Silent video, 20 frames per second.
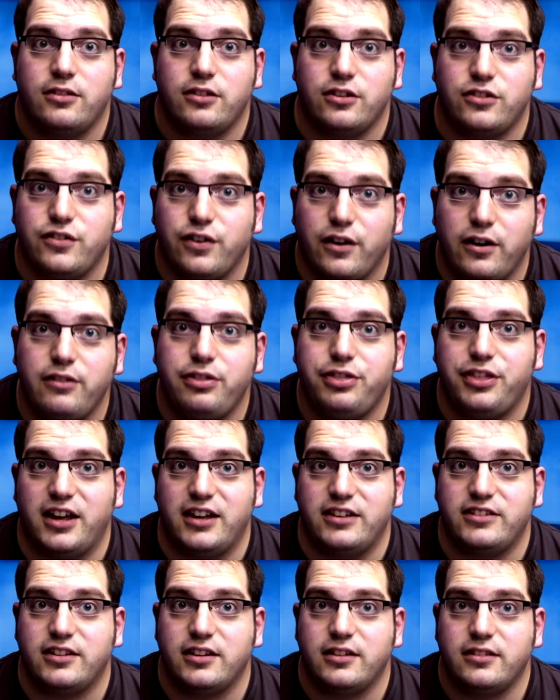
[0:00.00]
The truth
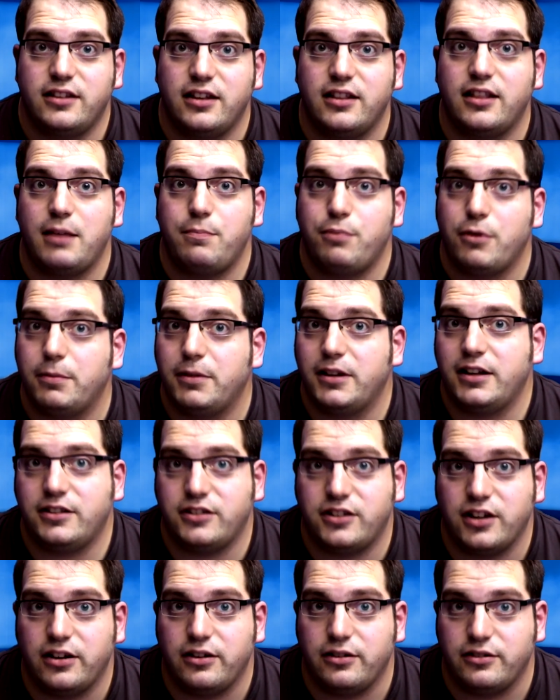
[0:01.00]
is that they probably
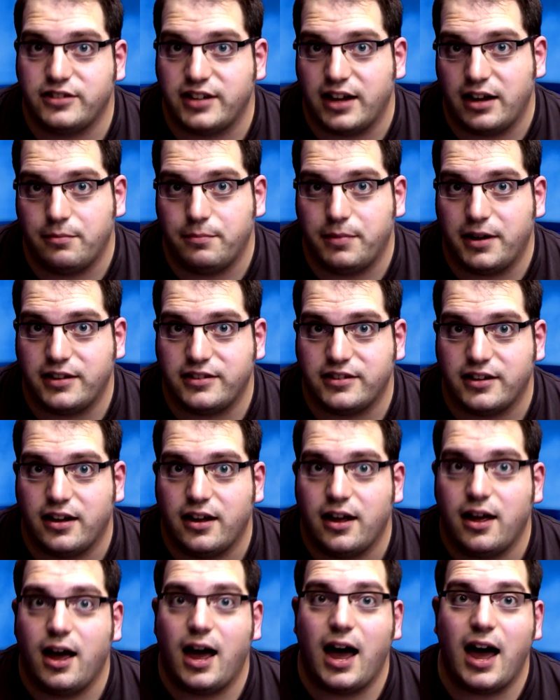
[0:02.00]
do sound
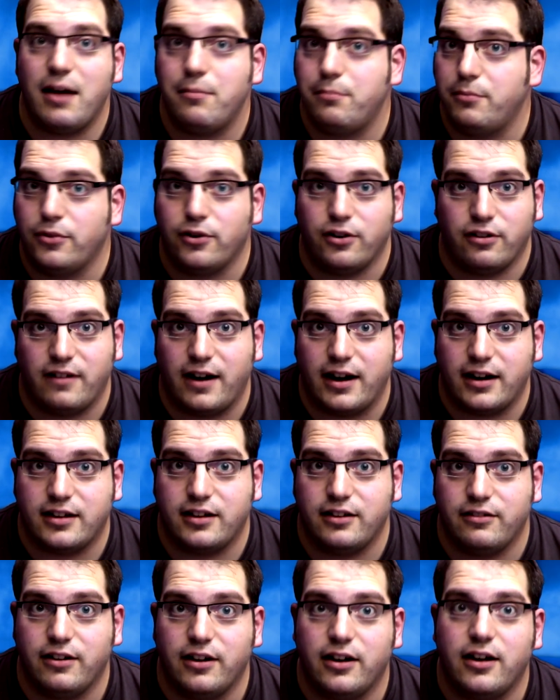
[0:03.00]
better and more
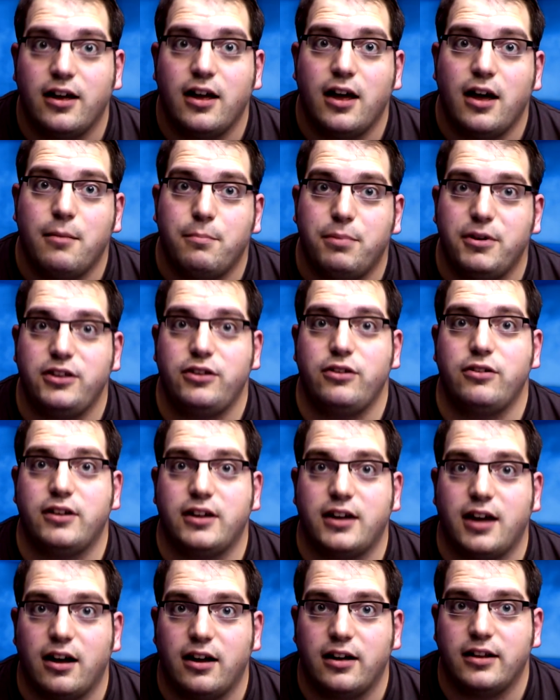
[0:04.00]
accurate, but you
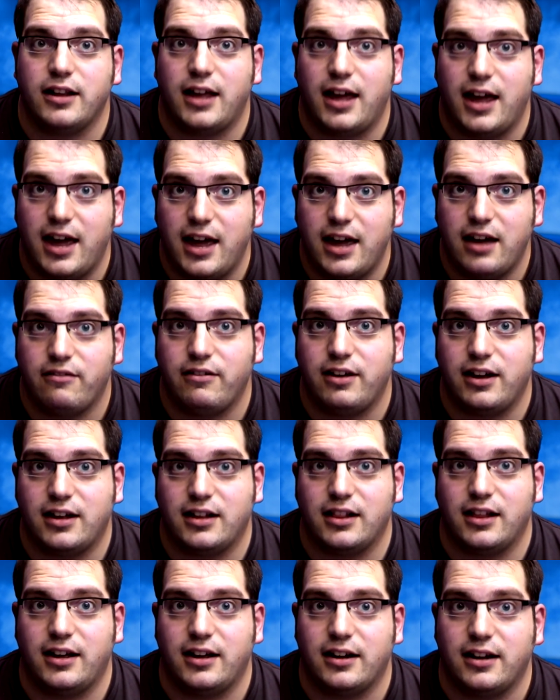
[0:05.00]
can't hear it
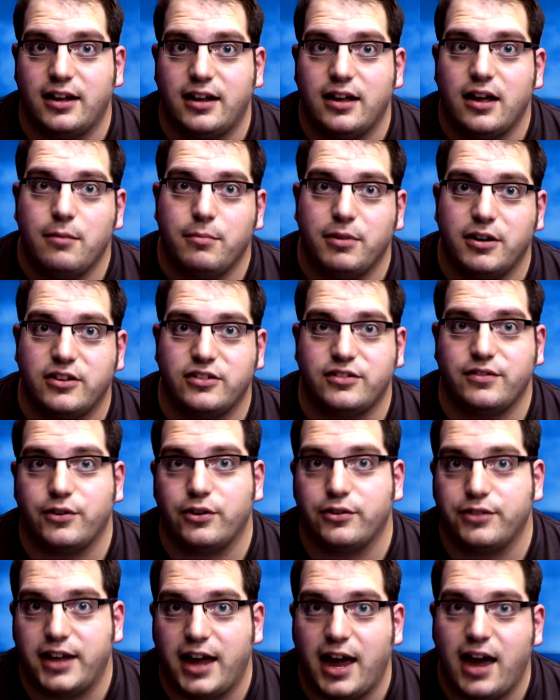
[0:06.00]
clearly because of
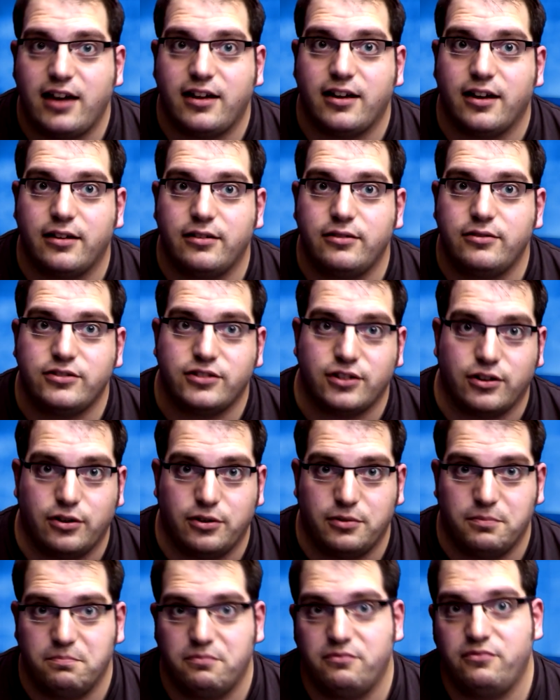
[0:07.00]
all the echoes,
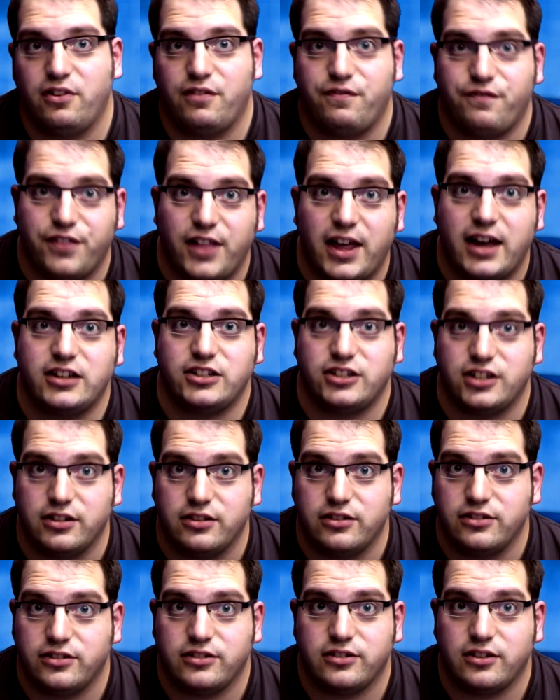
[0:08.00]
or
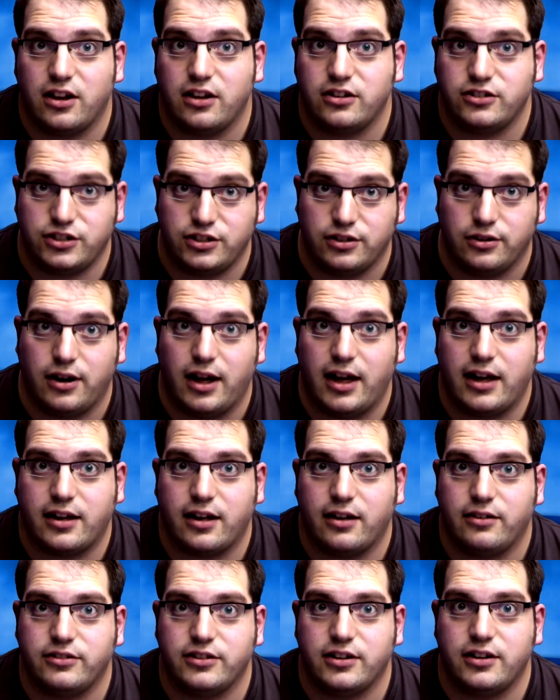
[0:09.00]
reflections as short
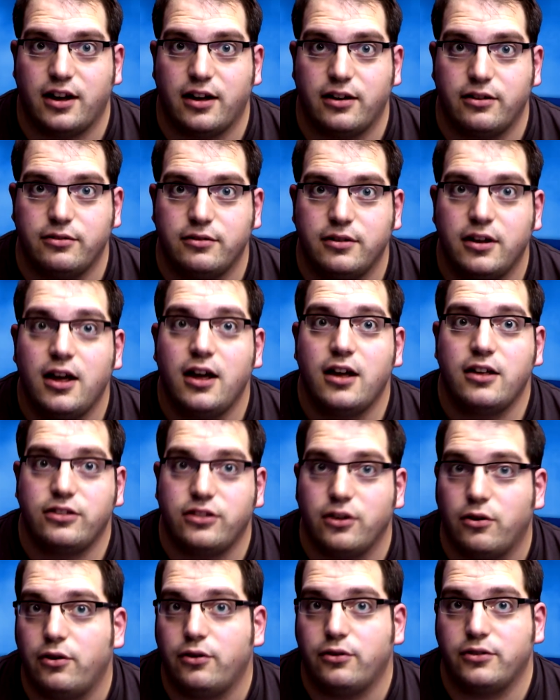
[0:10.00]
echoes are known,
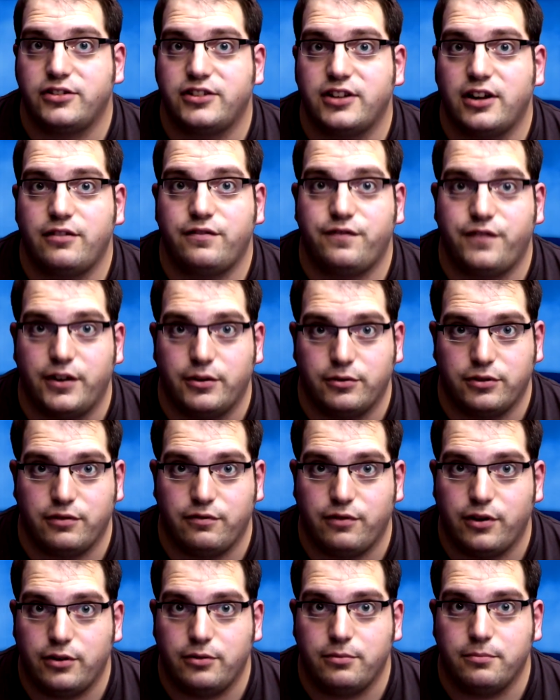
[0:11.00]
that also fill the
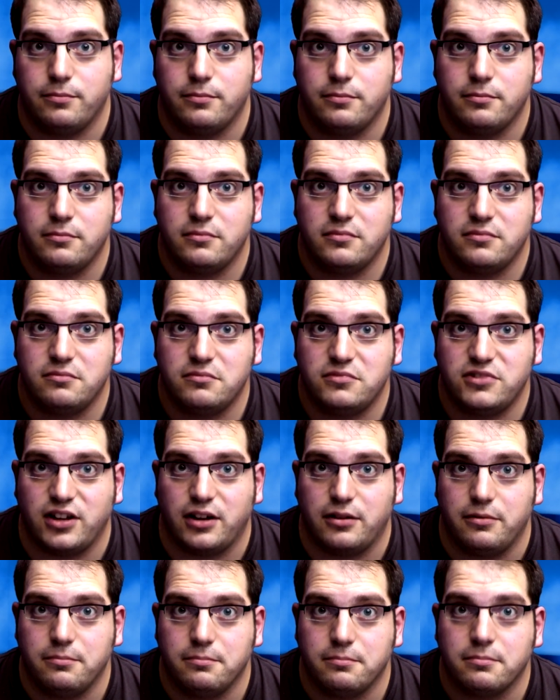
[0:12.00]
room.
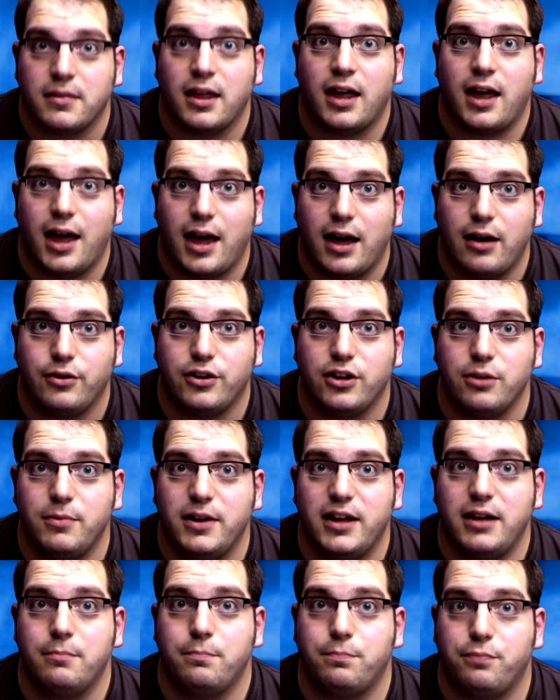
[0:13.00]
So, how can
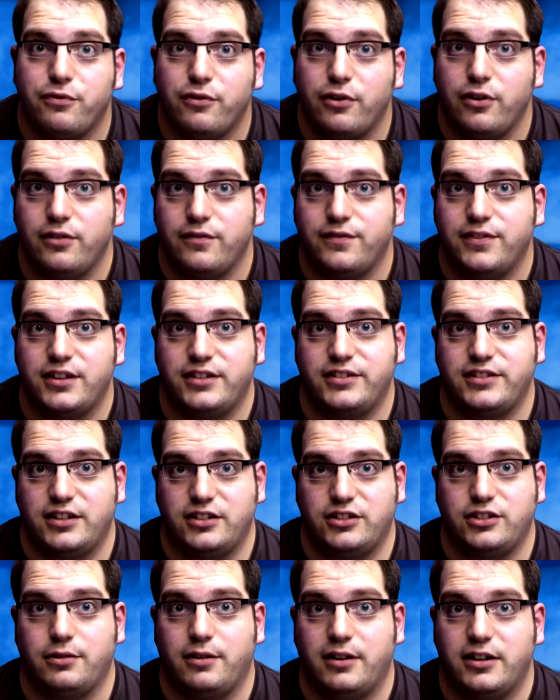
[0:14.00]
we improve this
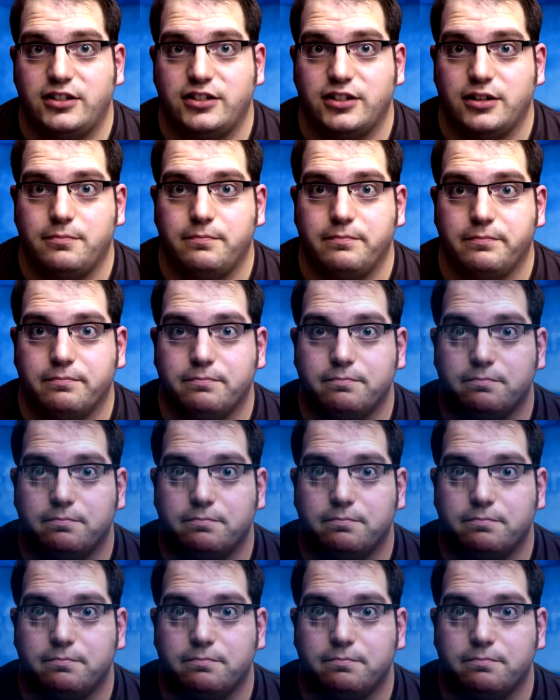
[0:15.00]
situation?